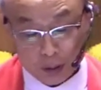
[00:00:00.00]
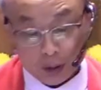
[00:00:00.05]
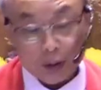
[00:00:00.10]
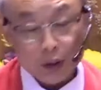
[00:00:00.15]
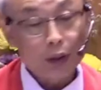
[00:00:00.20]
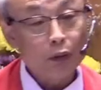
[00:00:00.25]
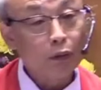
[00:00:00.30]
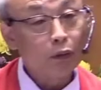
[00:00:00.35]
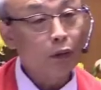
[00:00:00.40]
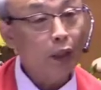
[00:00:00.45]

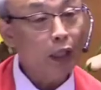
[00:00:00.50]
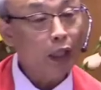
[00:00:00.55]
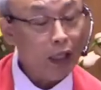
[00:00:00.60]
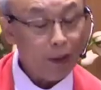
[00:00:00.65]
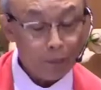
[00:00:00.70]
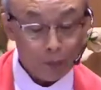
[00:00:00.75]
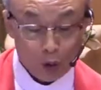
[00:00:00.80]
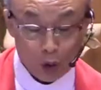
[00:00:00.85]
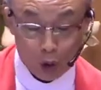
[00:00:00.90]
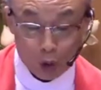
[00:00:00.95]
you know,
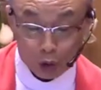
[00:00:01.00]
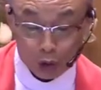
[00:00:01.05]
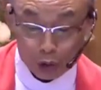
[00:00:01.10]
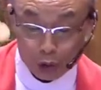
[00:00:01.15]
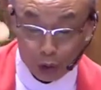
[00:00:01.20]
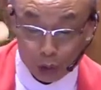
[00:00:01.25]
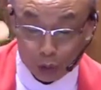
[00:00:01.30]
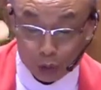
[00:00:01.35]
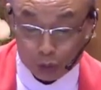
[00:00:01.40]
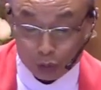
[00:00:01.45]
have
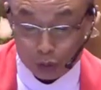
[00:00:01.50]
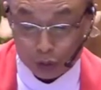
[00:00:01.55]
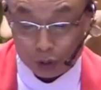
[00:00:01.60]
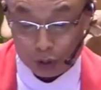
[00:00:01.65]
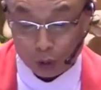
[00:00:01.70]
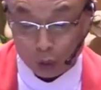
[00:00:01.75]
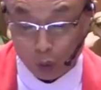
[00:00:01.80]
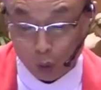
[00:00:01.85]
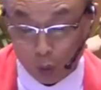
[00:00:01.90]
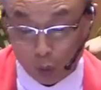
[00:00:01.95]
accused
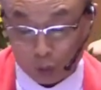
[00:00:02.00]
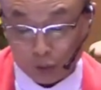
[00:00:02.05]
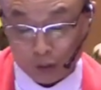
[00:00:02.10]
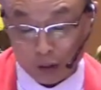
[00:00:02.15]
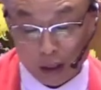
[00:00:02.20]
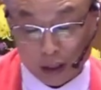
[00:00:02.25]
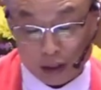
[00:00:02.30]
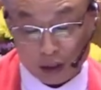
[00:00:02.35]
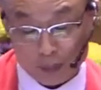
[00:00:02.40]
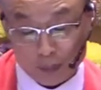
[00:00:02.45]
the Old
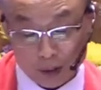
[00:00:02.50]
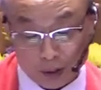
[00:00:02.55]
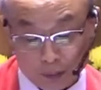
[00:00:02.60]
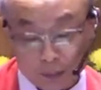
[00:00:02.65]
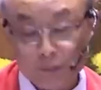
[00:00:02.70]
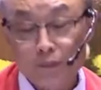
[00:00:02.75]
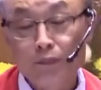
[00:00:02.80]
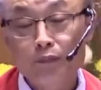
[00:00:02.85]
Testament